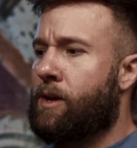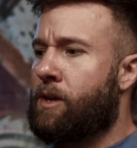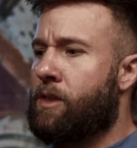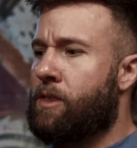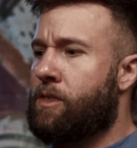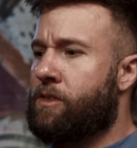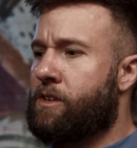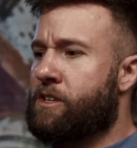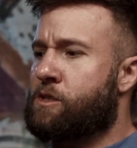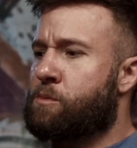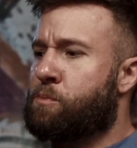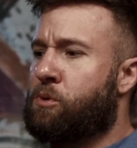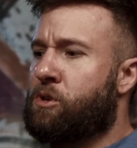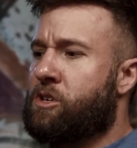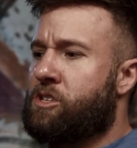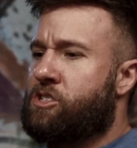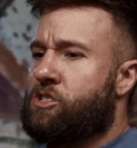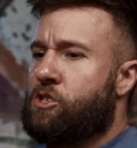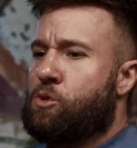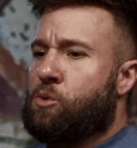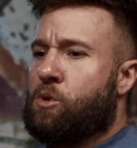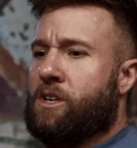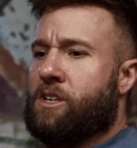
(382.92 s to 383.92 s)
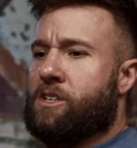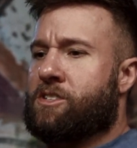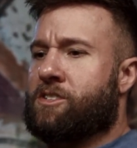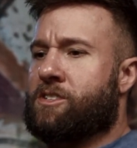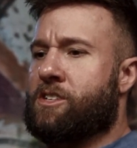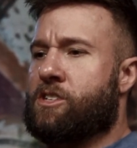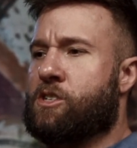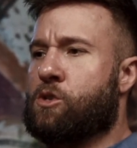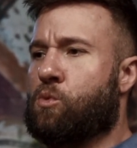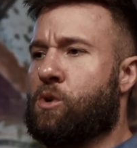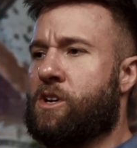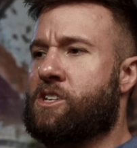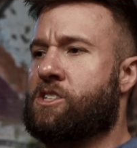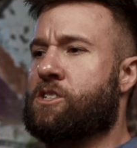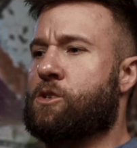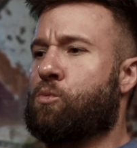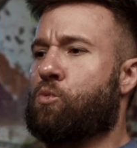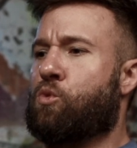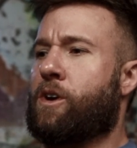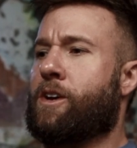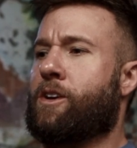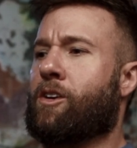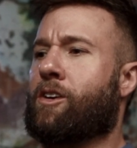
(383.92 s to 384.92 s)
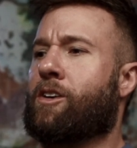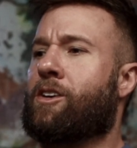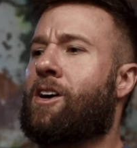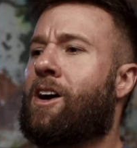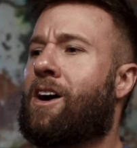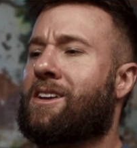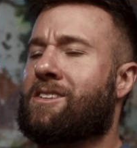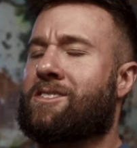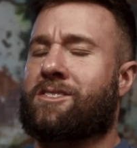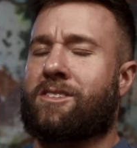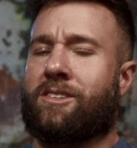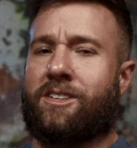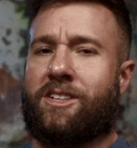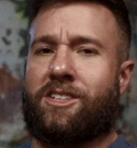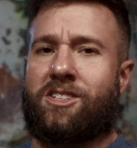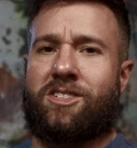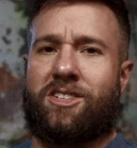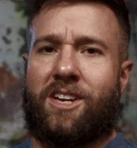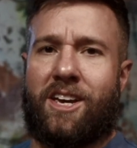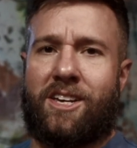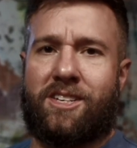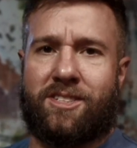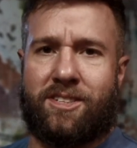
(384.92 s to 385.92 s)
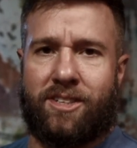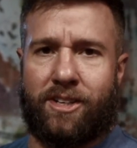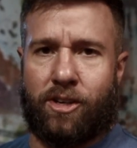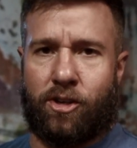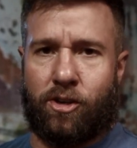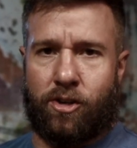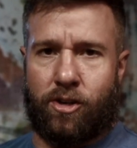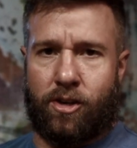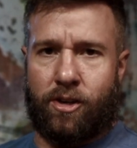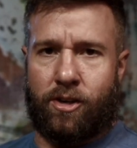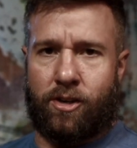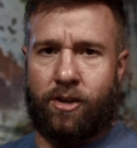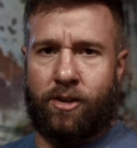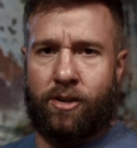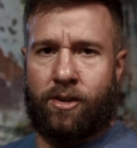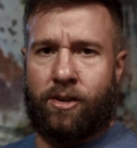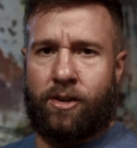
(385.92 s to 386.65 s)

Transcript: this puts you in a situation where you're constantly chasing her.